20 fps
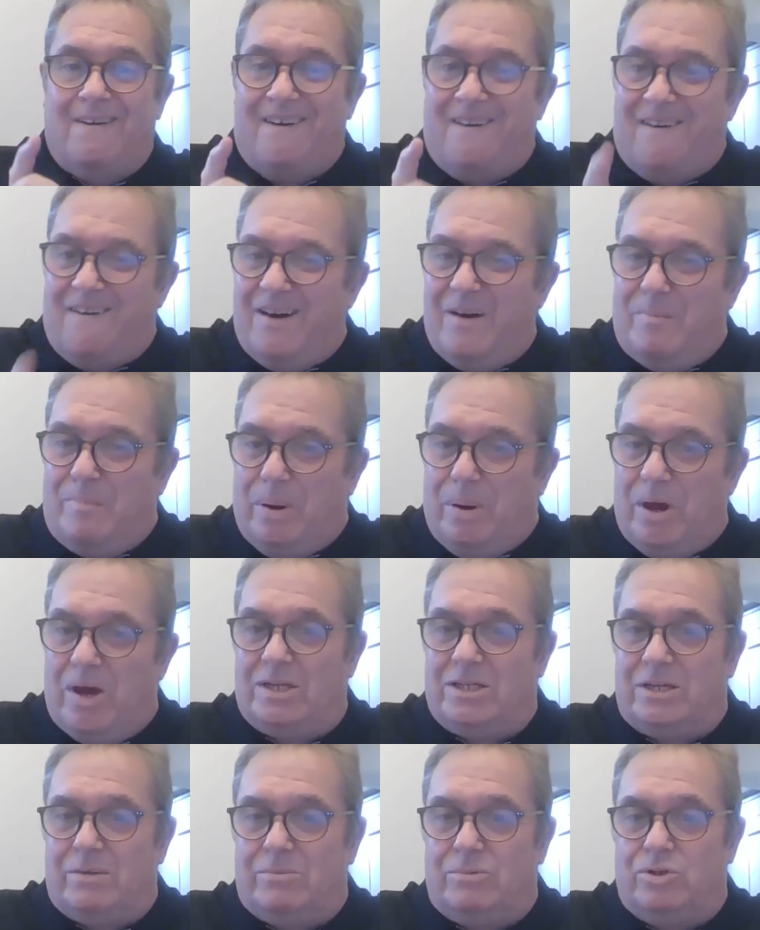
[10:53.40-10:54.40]
I
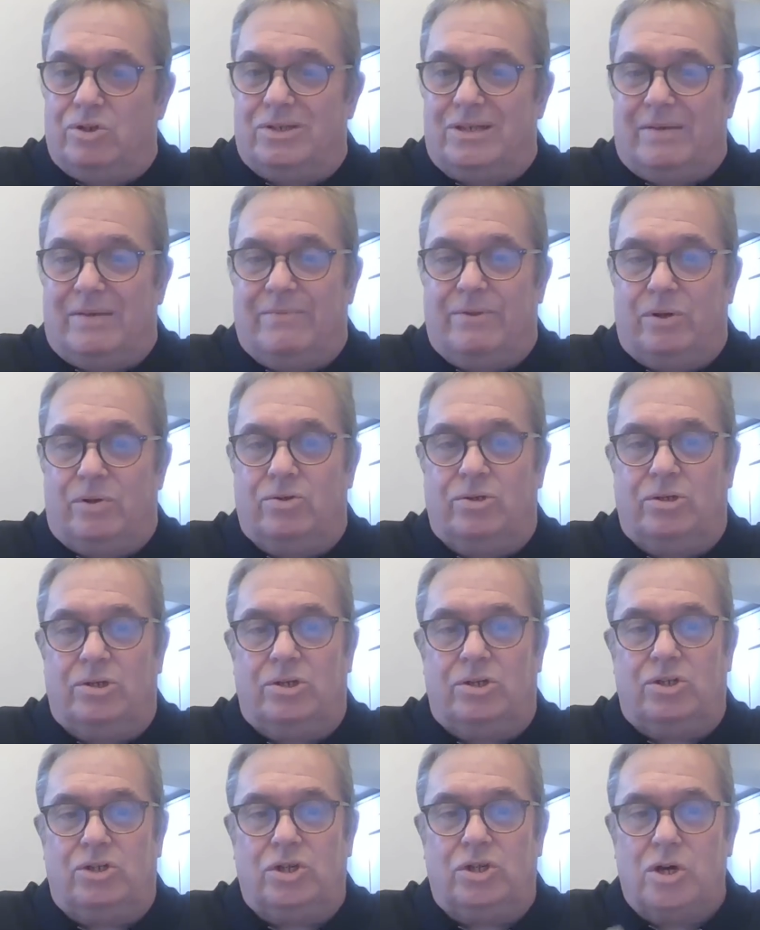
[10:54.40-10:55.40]
personally would just have the
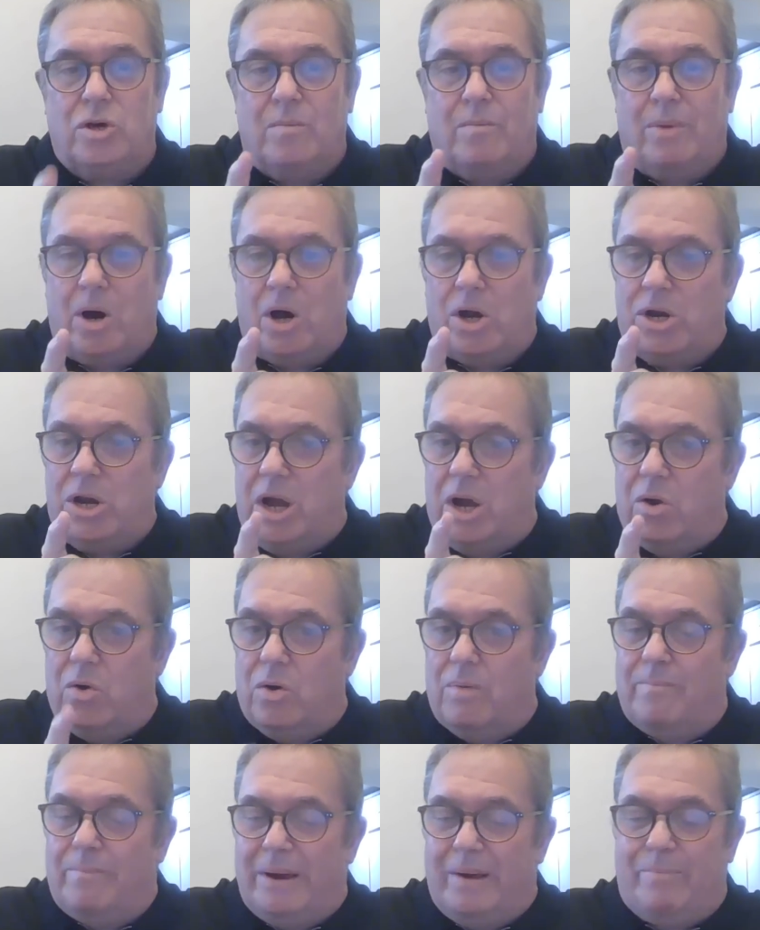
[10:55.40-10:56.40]
onions, but I
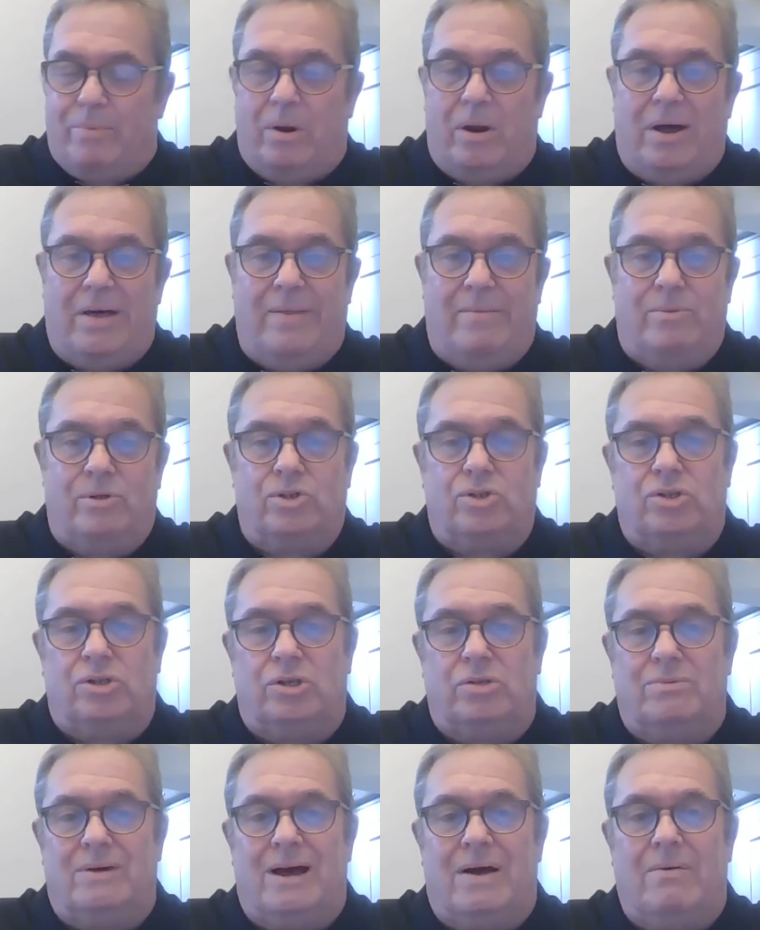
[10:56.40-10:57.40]
know people like the
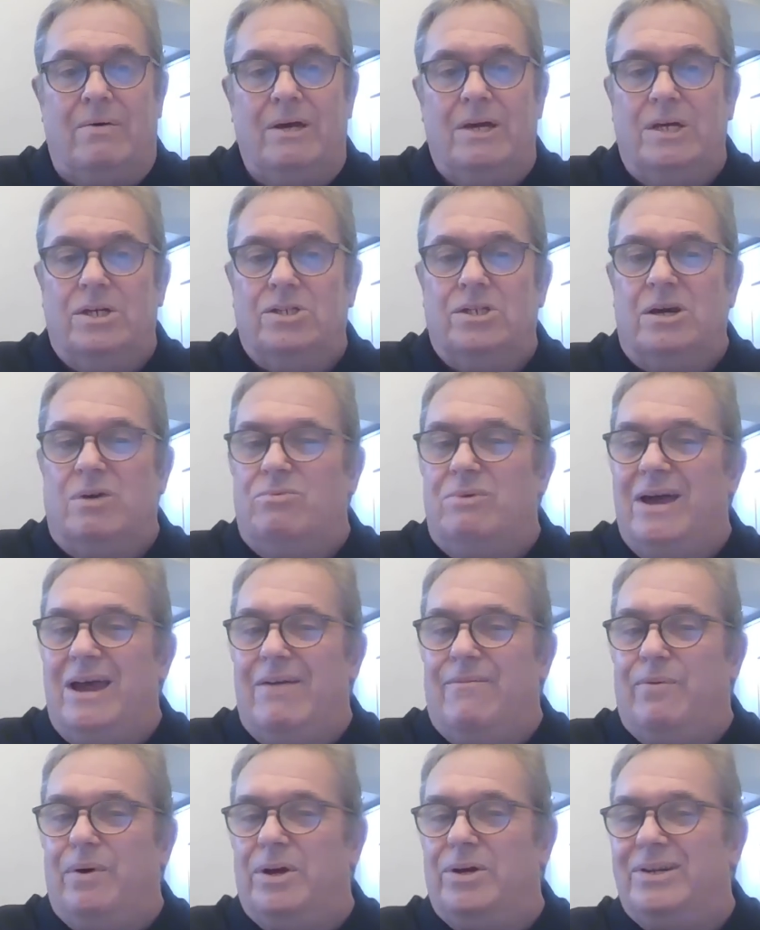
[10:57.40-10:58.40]
mustard as well. So
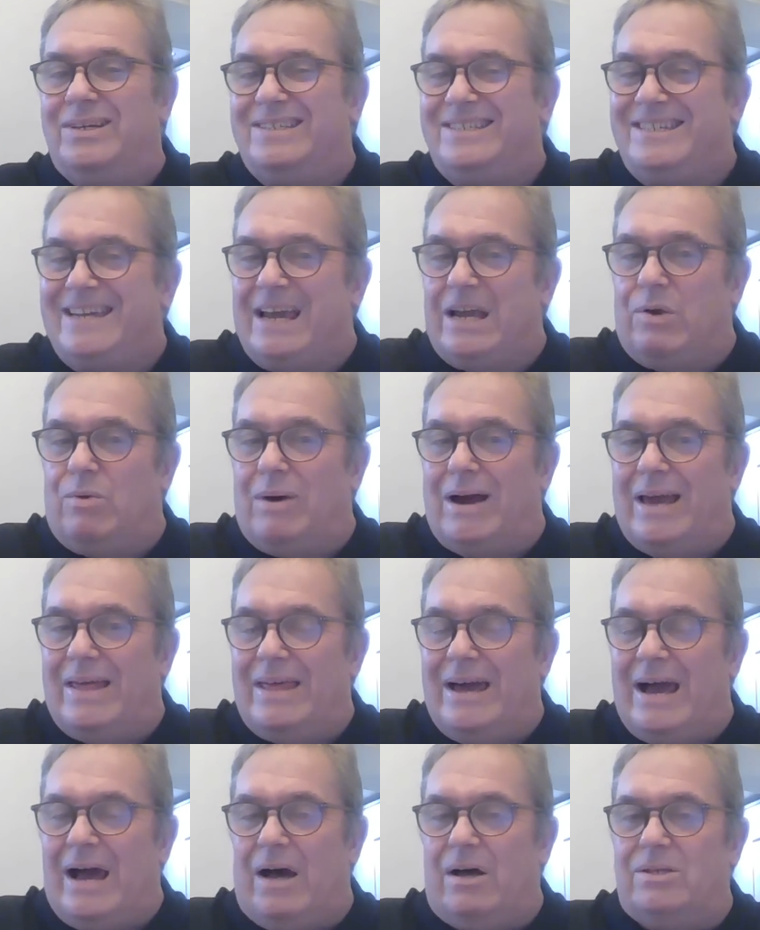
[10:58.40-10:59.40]
if we're going to
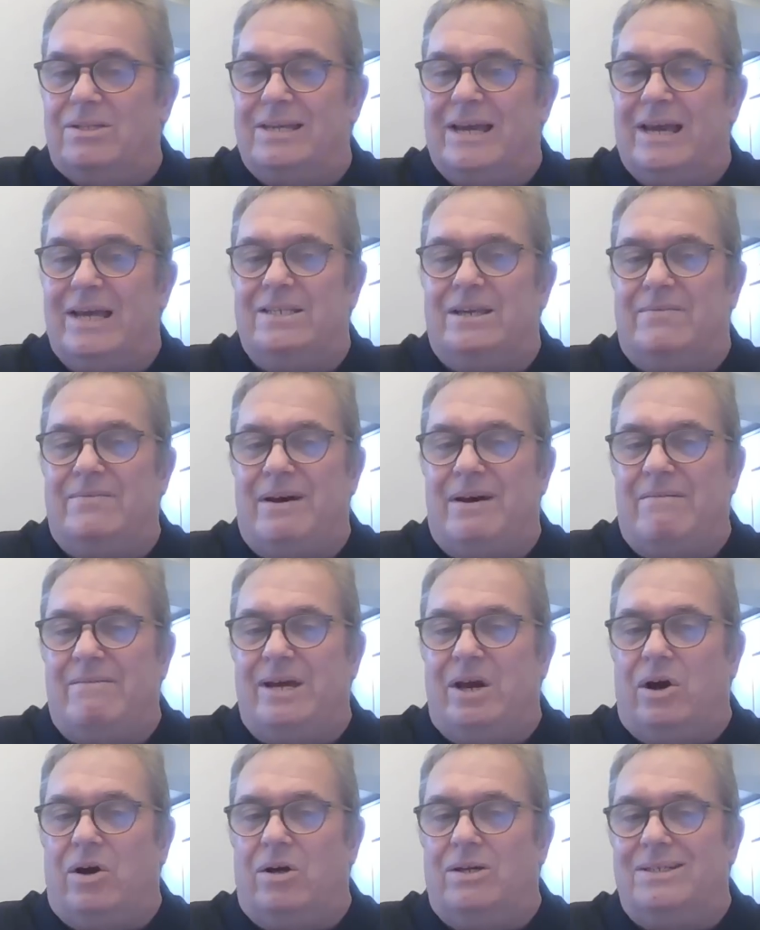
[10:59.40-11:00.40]
segue that, I'll say it's a
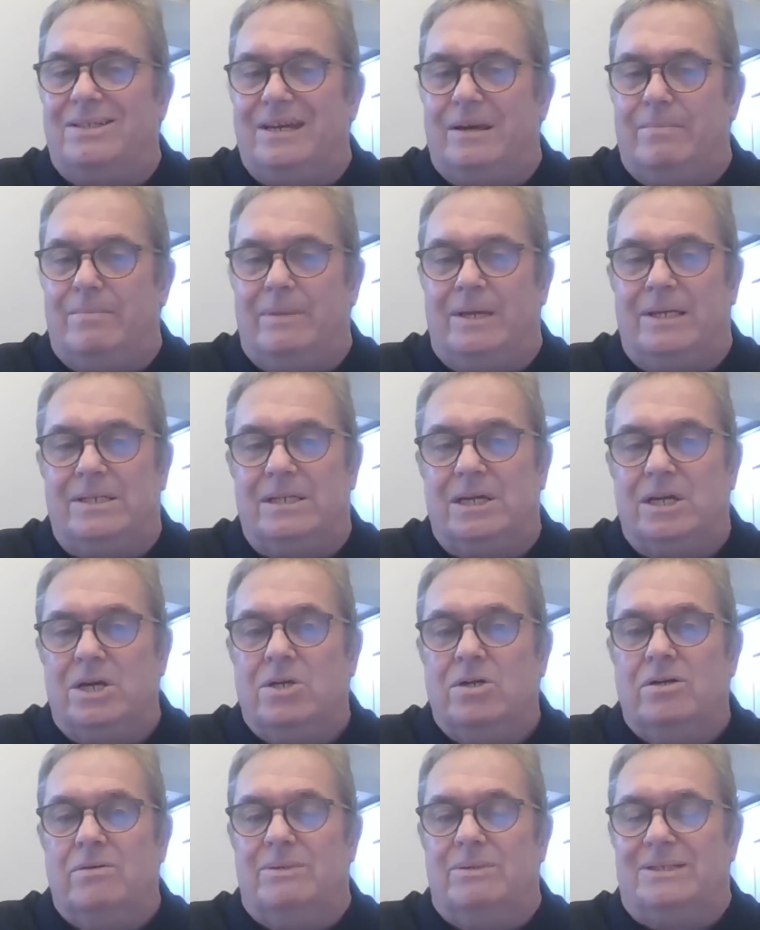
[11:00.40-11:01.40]
very hot tip, this.
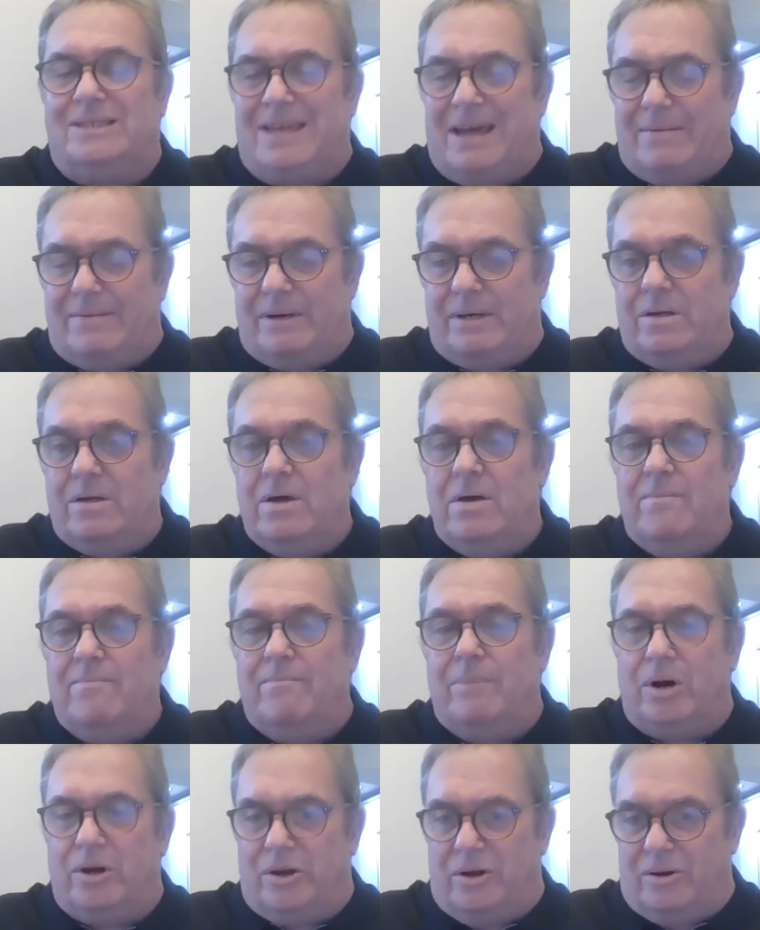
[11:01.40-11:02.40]
Number 7,
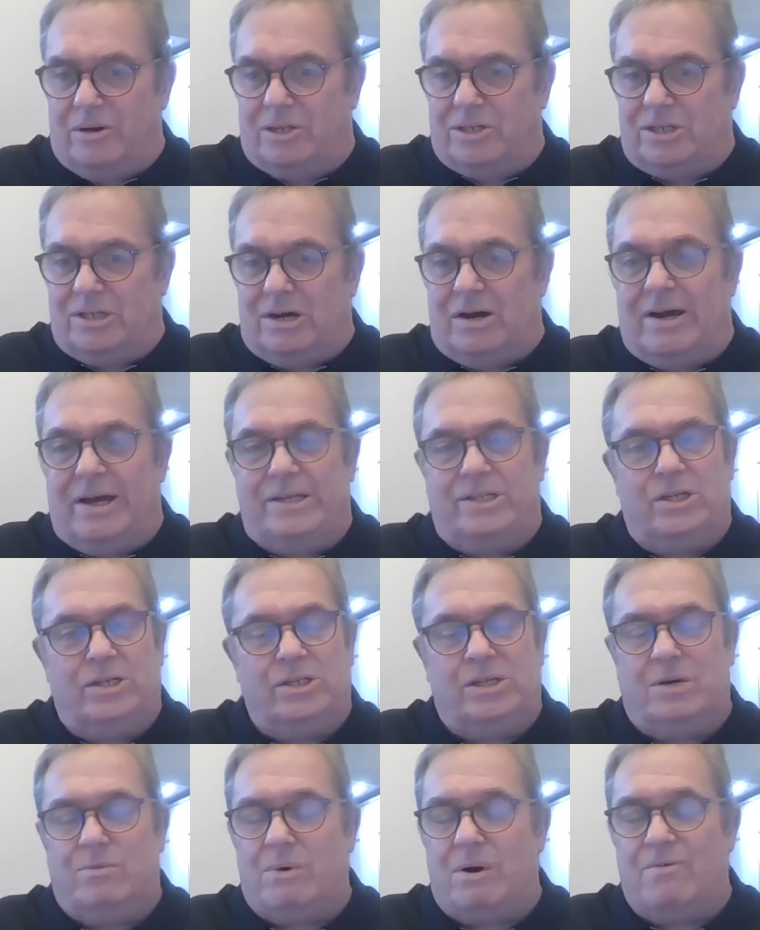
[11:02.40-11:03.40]

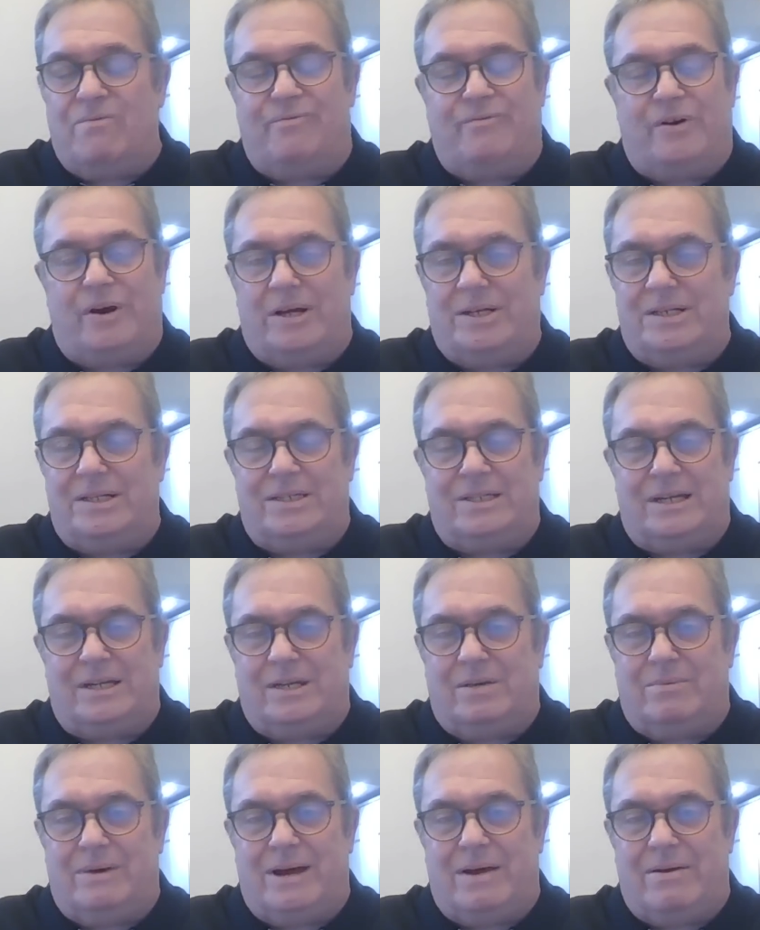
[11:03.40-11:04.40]
Monoxide. You won't find it
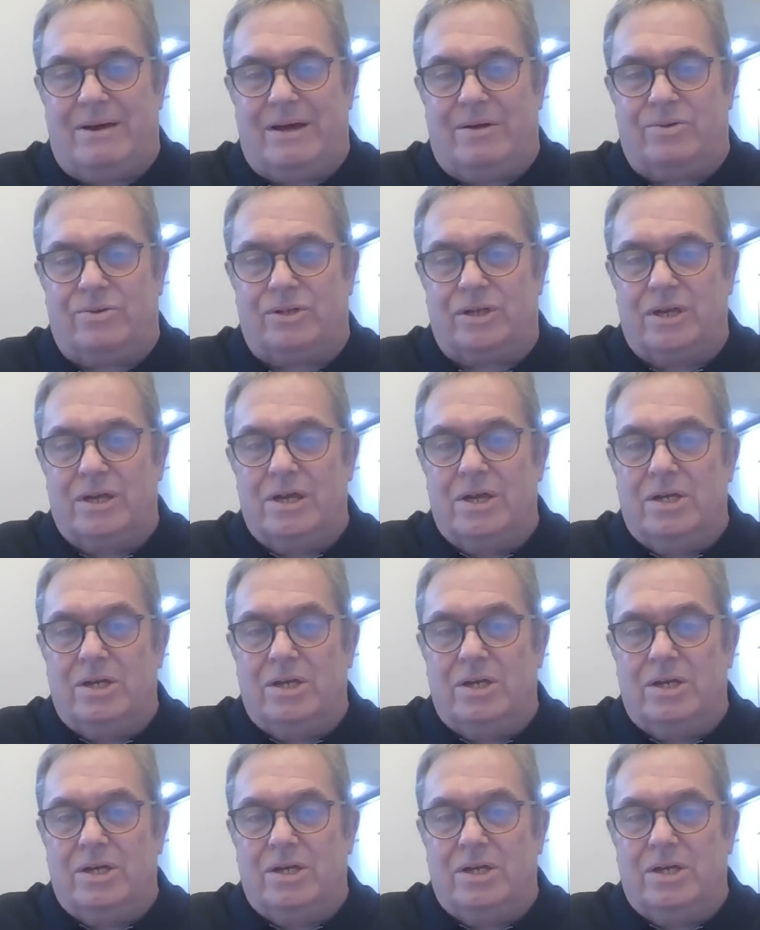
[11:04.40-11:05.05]
anywhere else.